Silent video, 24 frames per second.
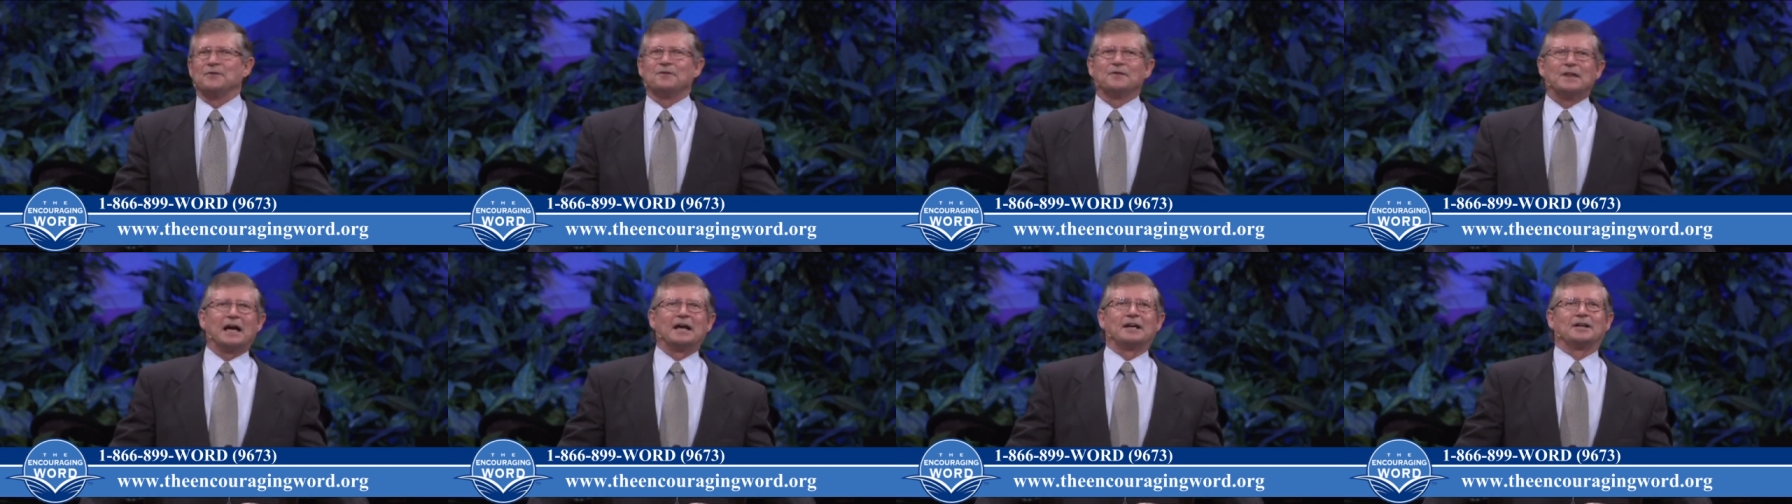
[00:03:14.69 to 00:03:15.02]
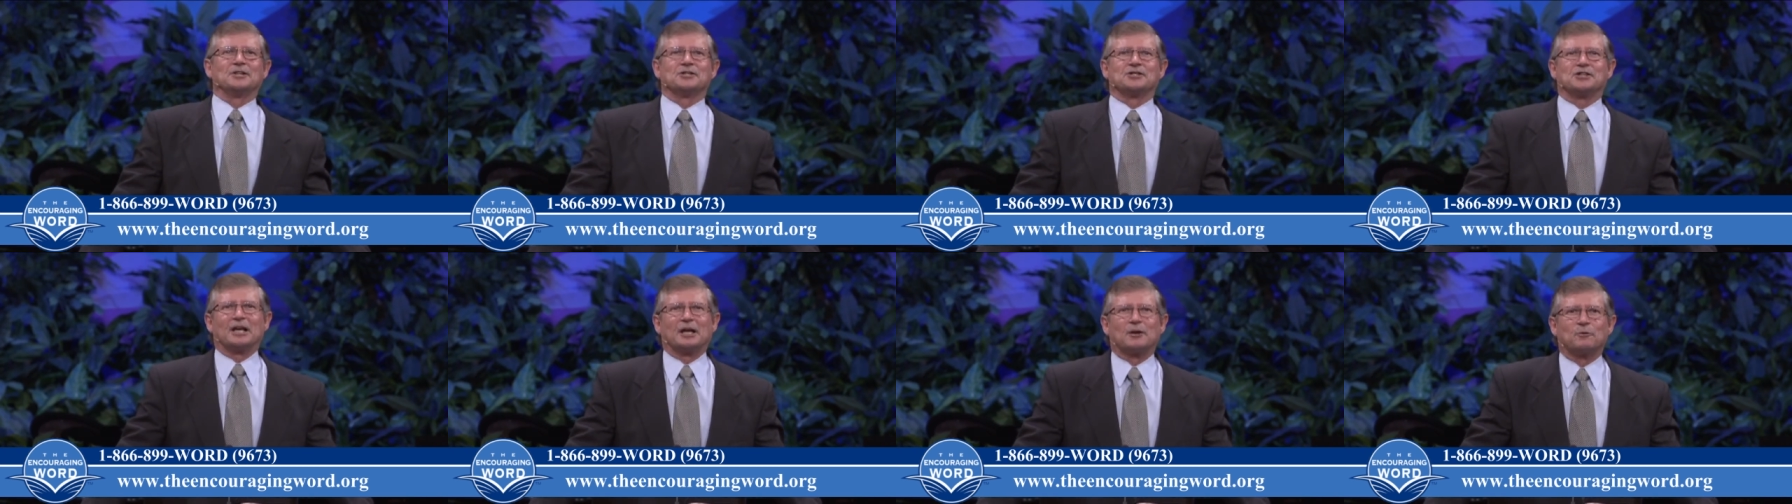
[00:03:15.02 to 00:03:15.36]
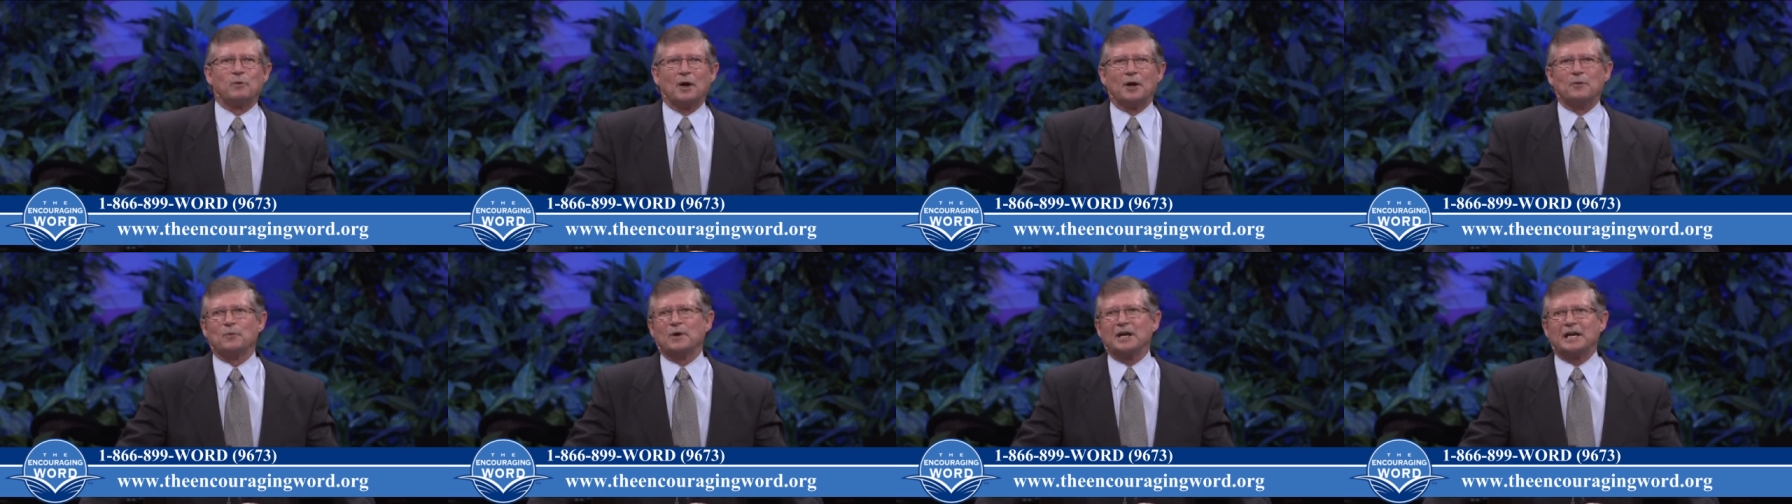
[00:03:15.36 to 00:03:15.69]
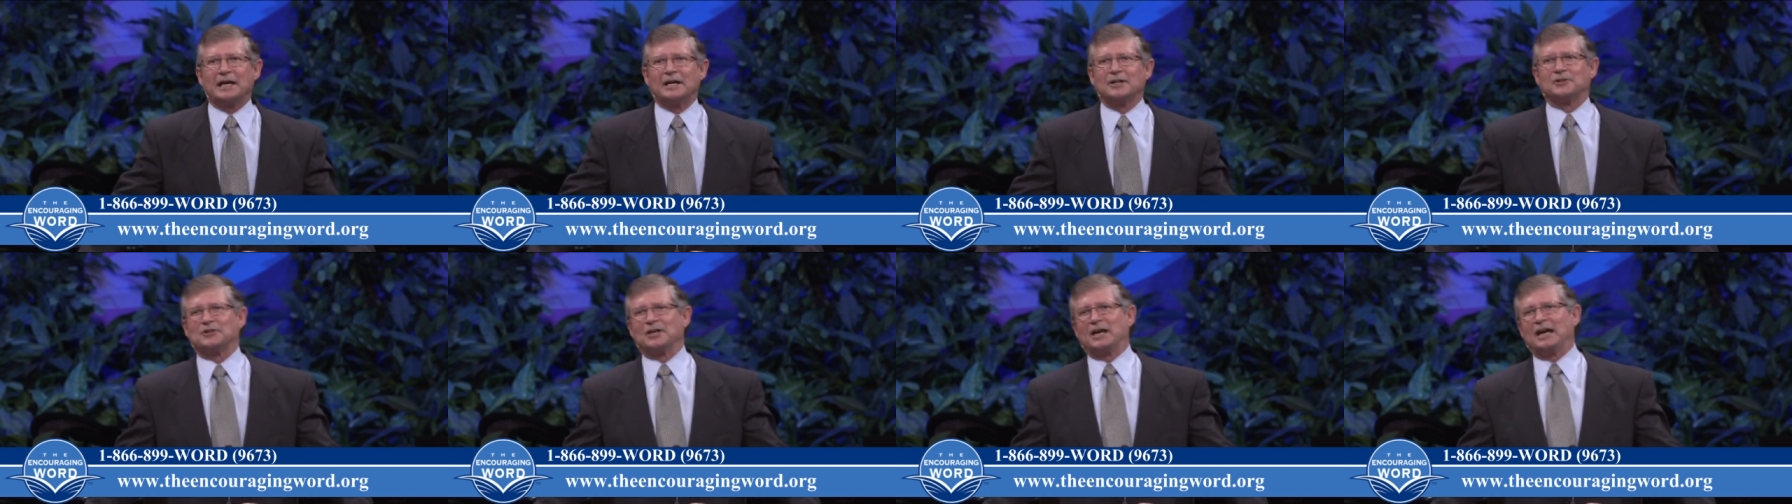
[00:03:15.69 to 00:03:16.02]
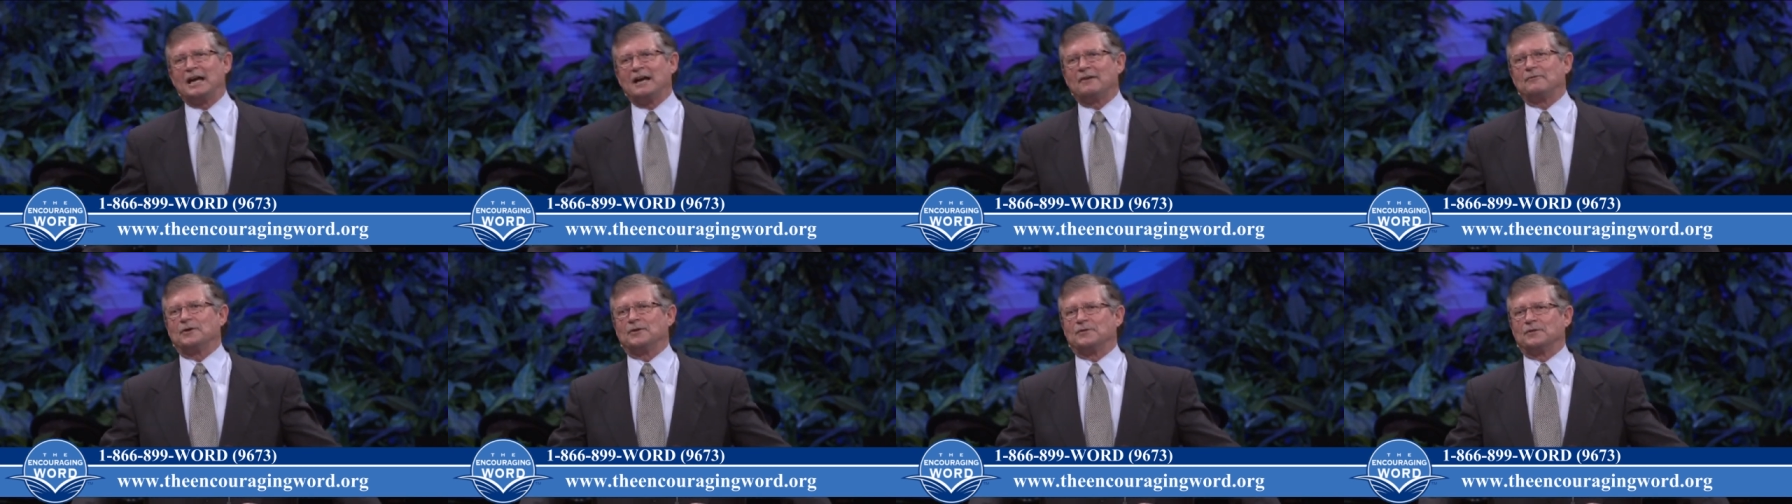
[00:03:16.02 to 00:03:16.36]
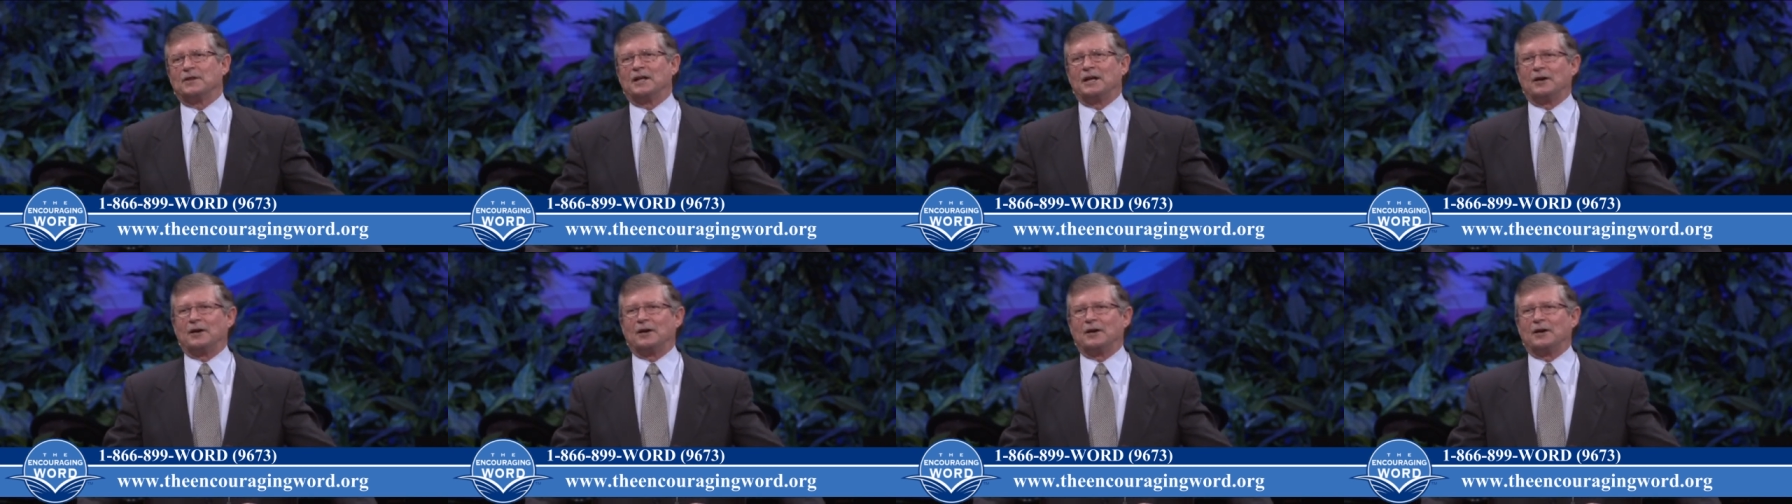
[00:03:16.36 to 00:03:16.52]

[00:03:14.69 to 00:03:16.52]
and that is that when we get to heaven,